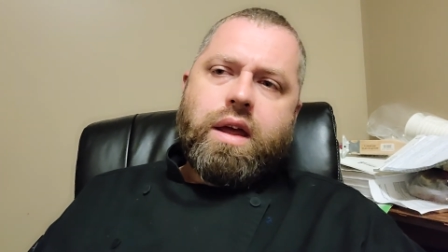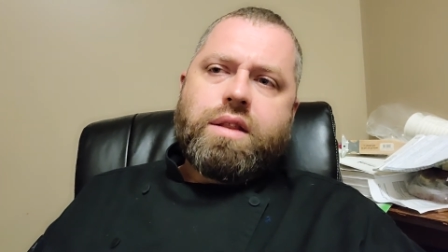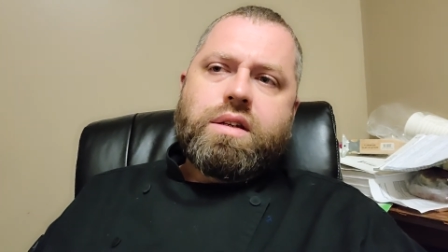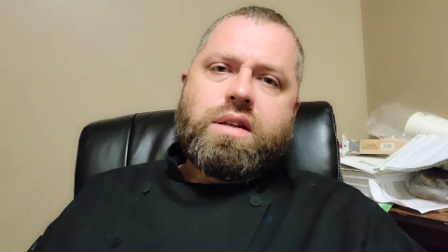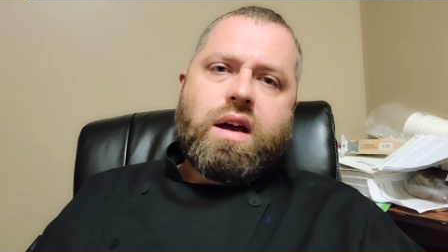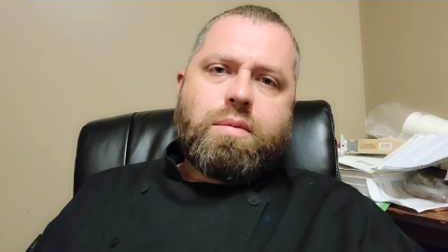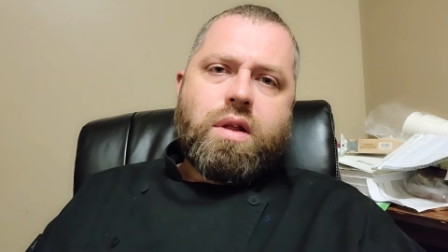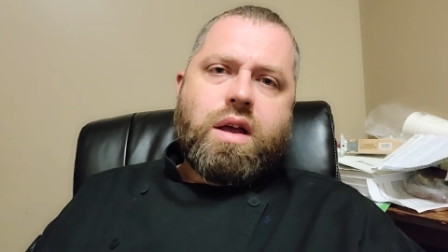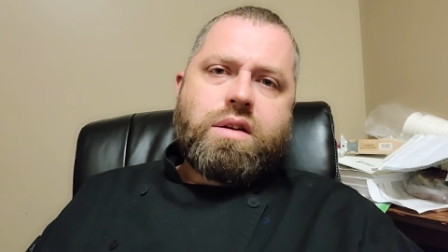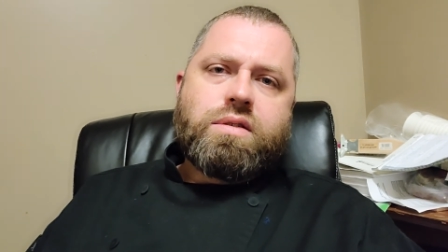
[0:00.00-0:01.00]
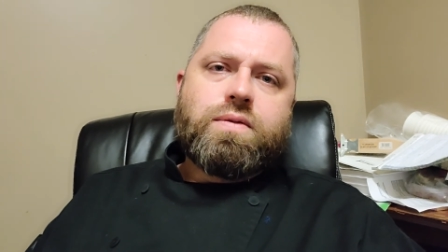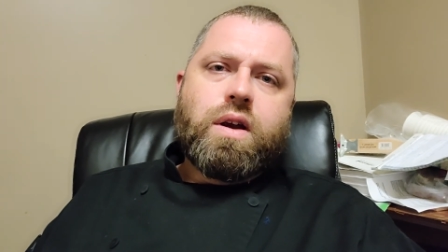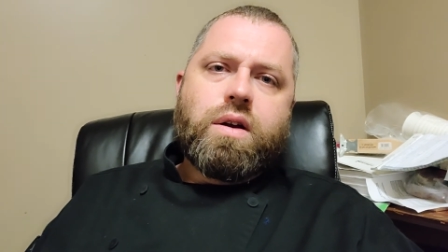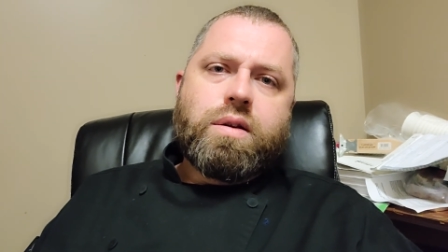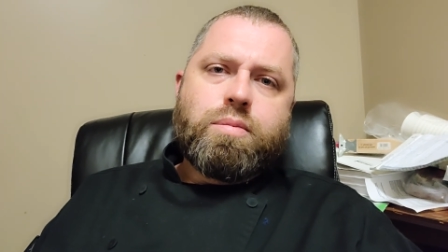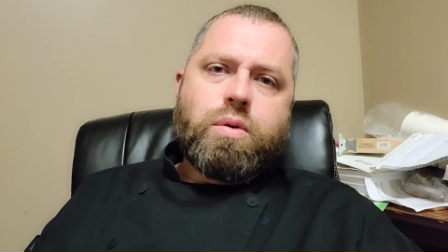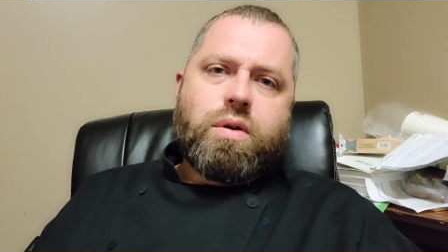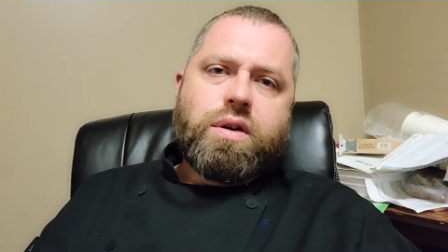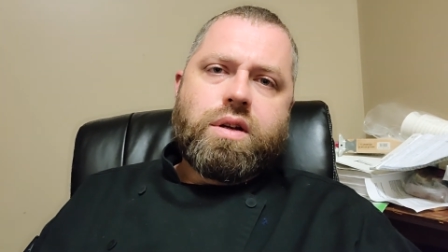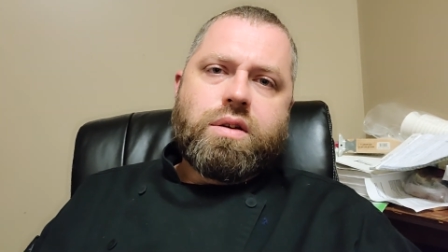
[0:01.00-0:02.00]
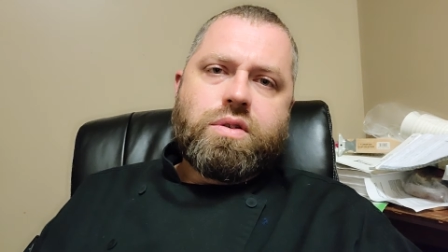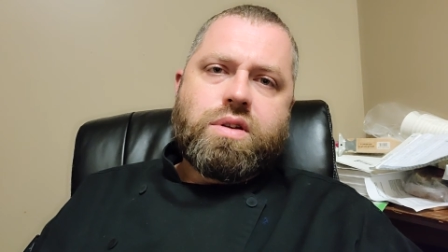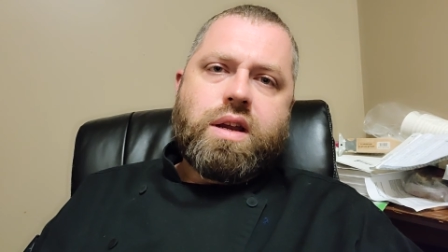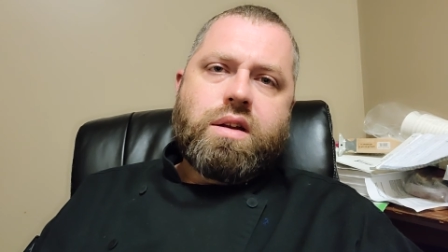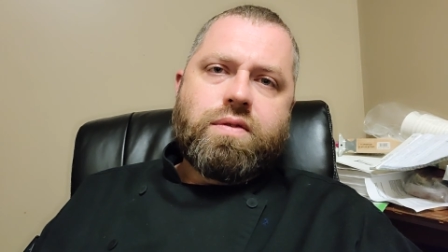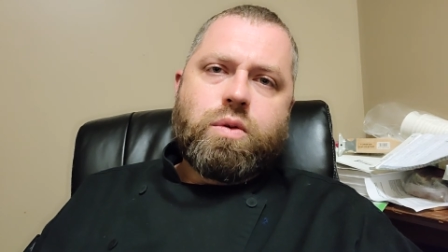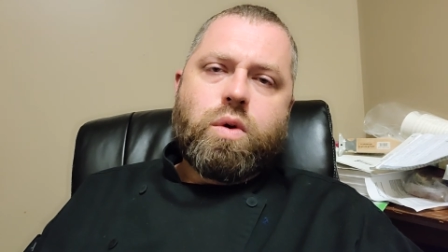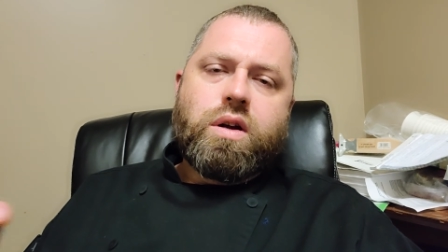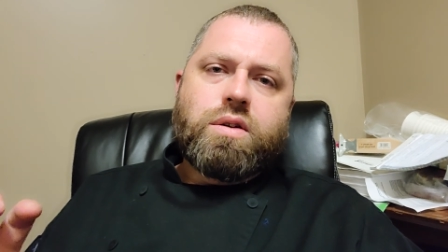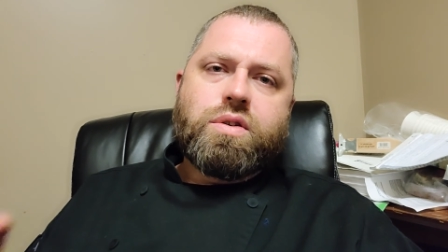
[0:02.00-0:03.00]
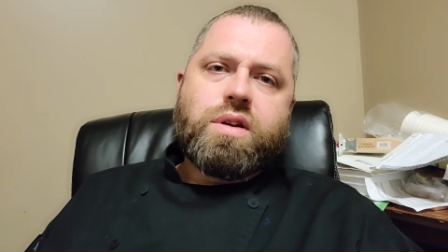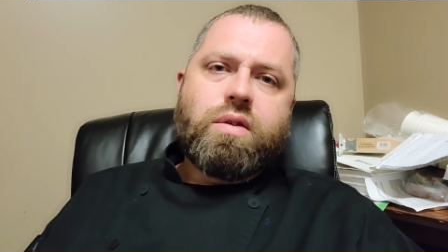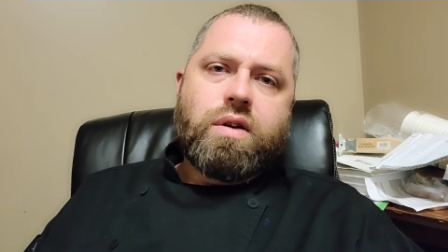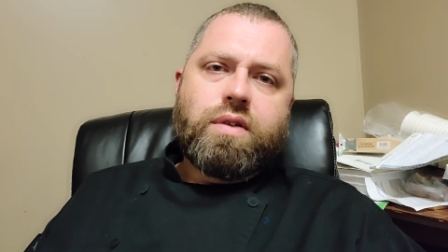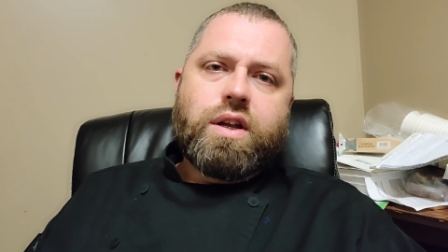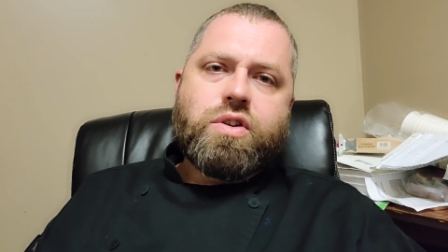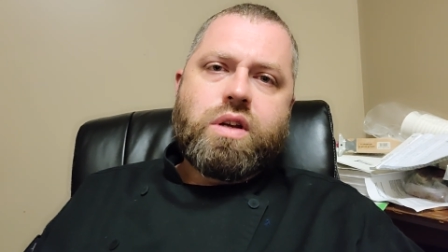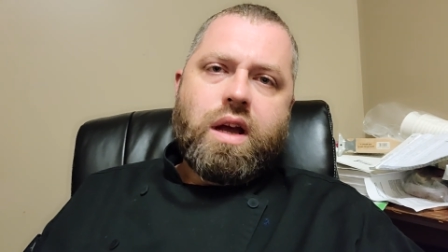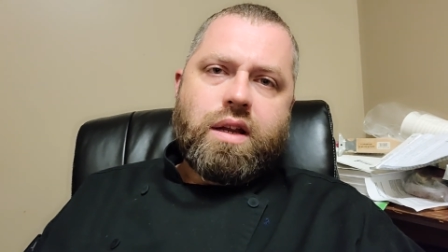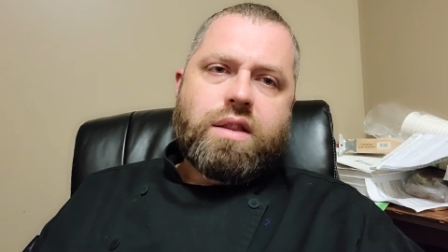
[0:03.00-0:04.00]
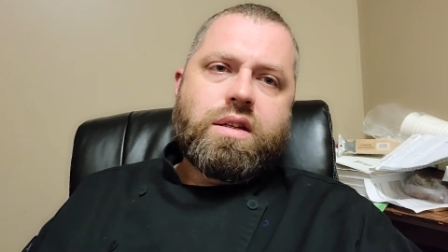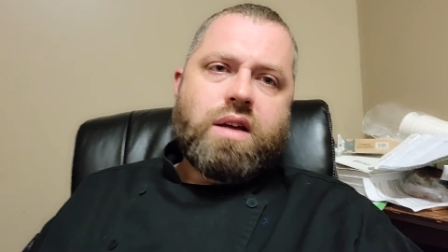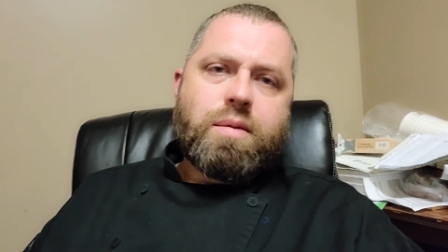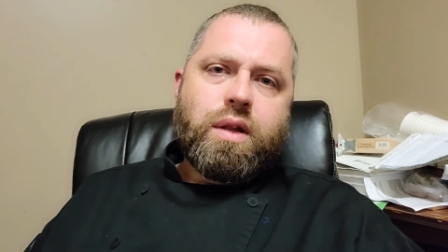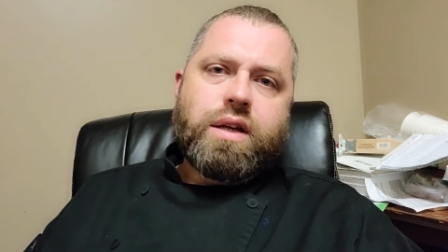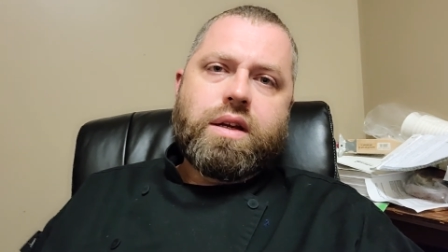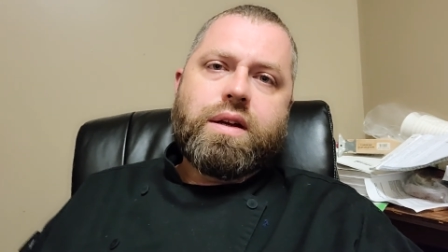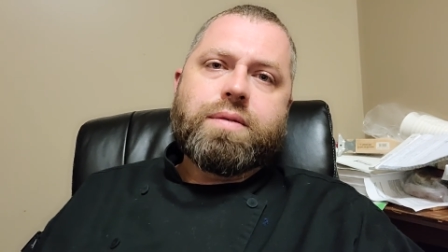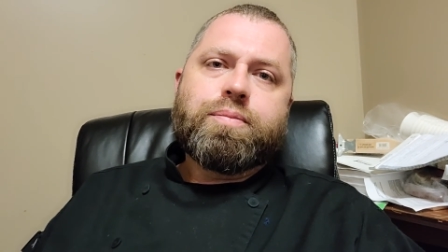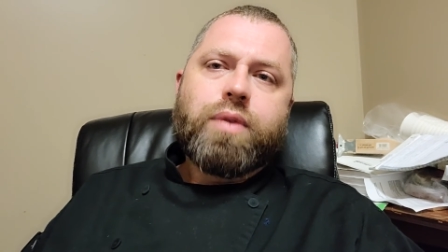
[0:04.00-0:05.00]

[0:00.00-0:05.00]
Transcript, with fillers: And the timeline is very important to understand. If you want to understand Revelation, you got to get the timeline down.